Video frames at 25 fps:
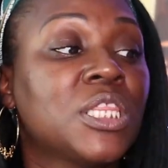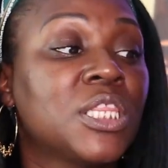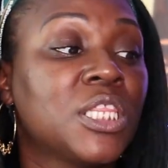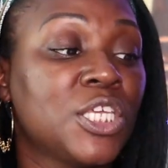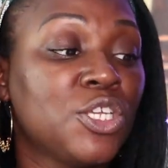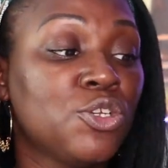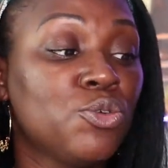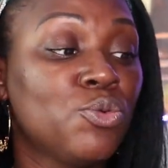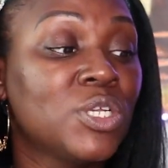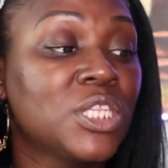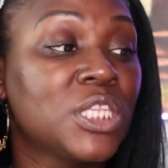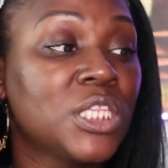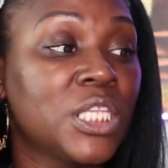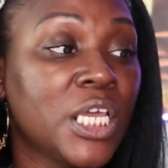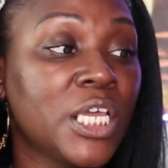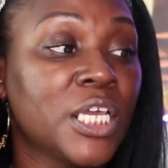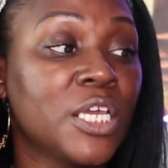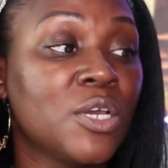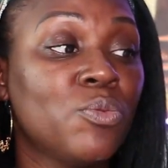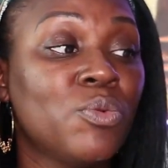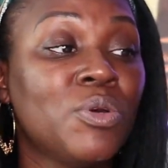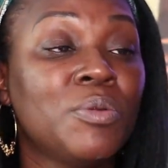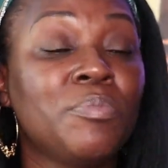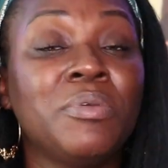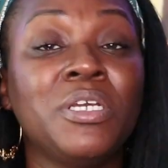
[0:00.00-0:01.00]
You would
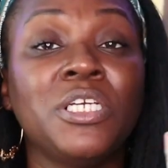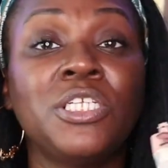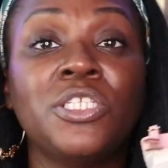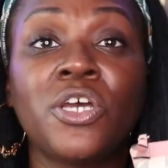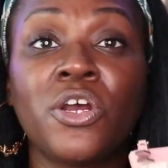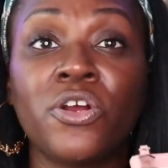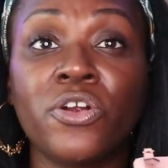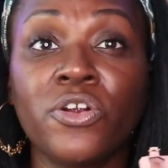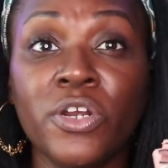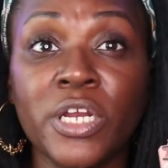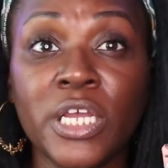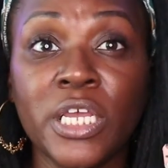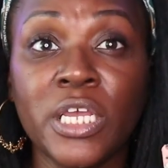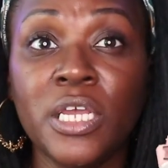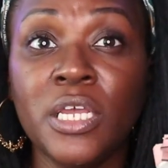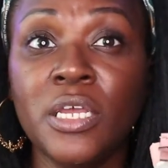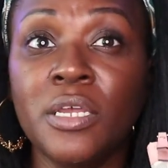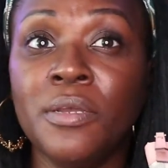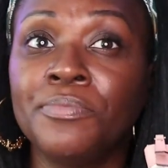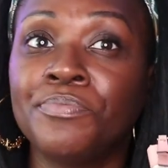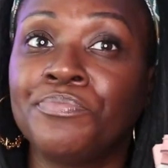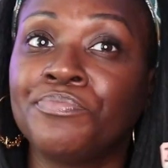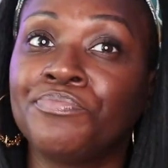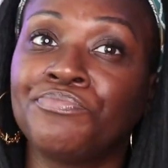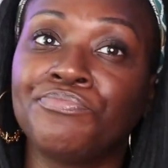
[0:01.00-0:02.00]
think it would be
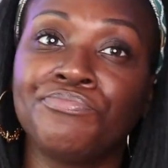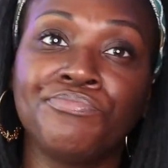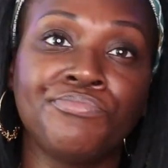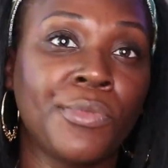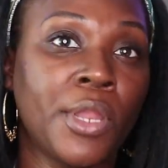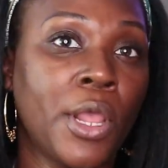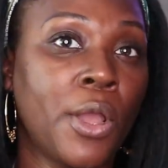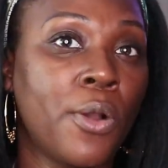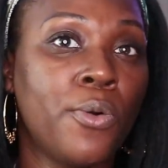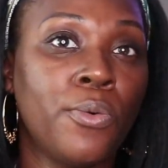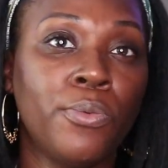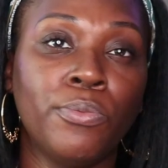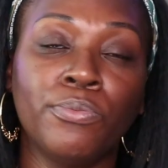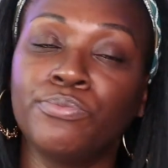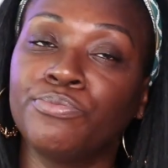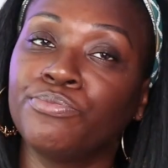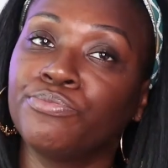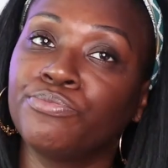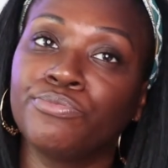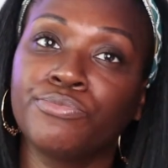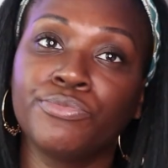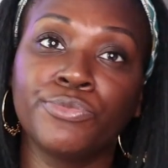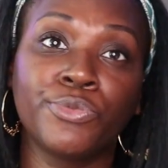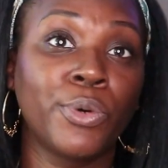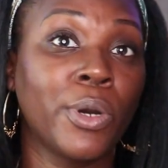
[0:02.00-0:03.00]
dirty. Nope.
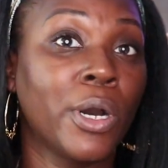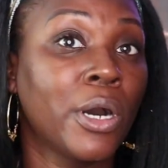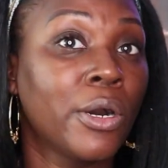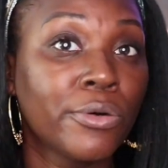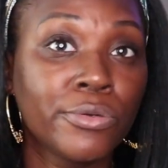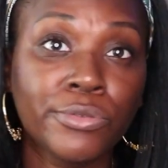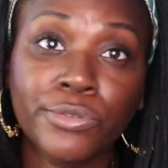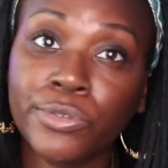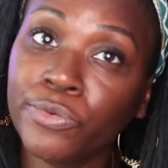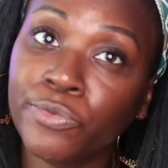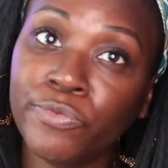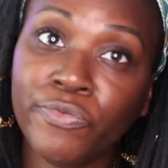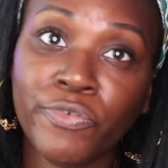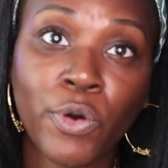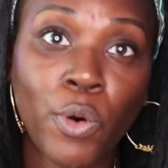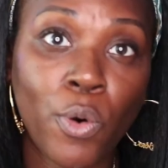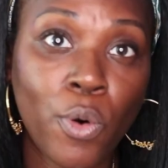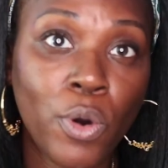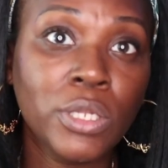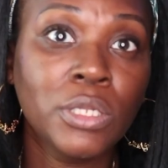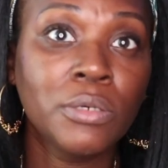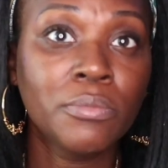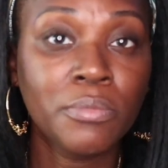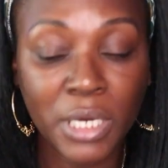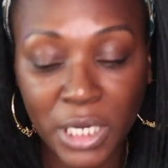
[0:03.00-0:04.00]
Well, for
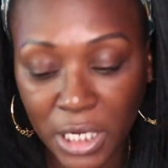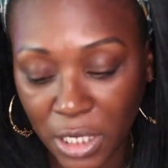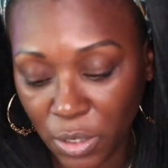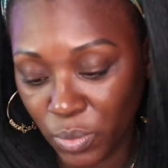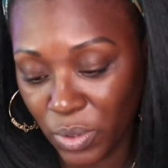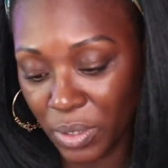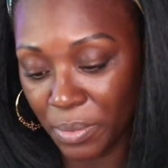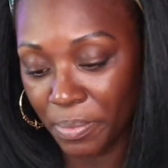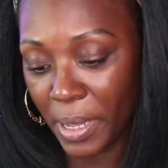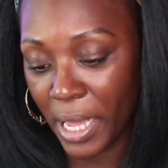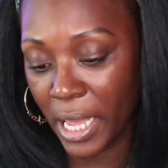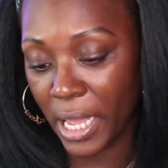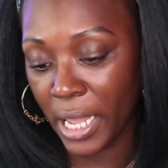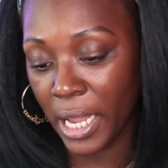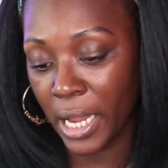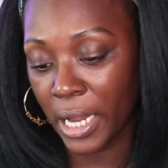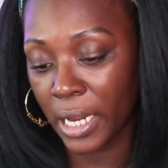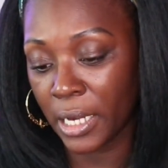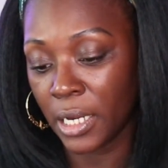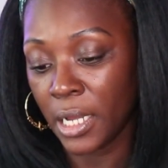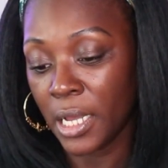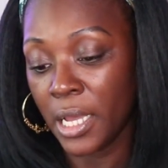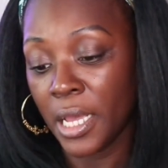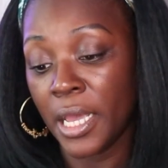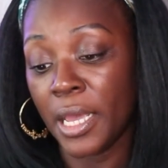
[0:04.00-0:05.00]
all the money we
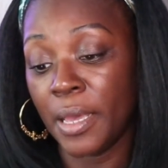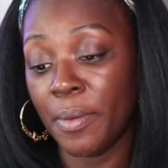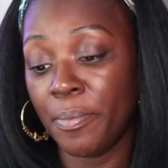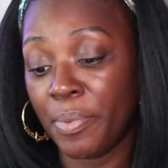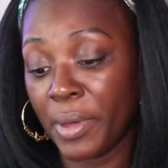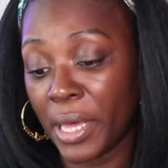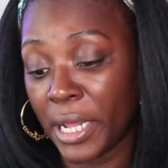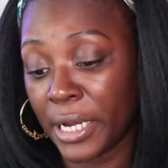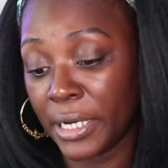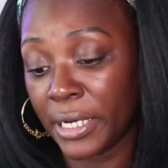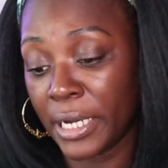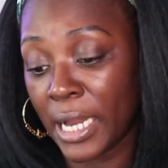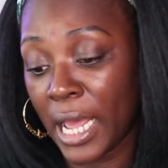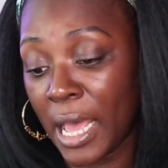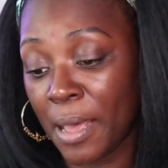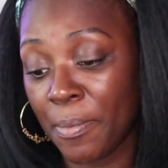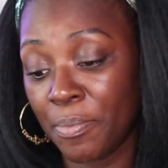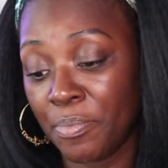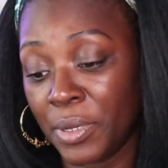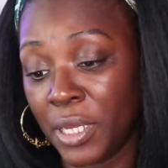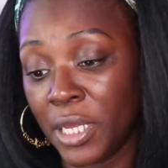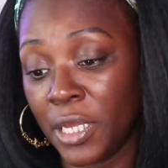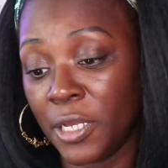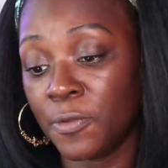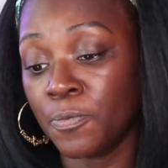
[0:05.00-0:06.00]
paid, it better
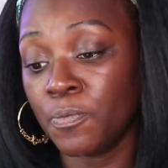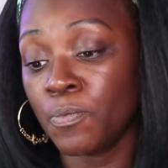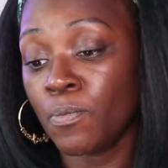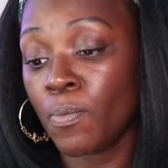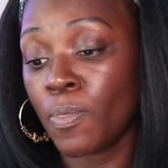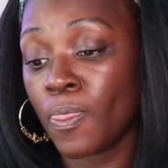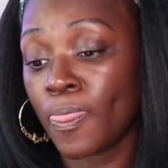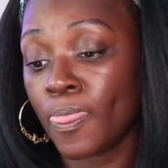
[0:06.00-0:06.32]
not be.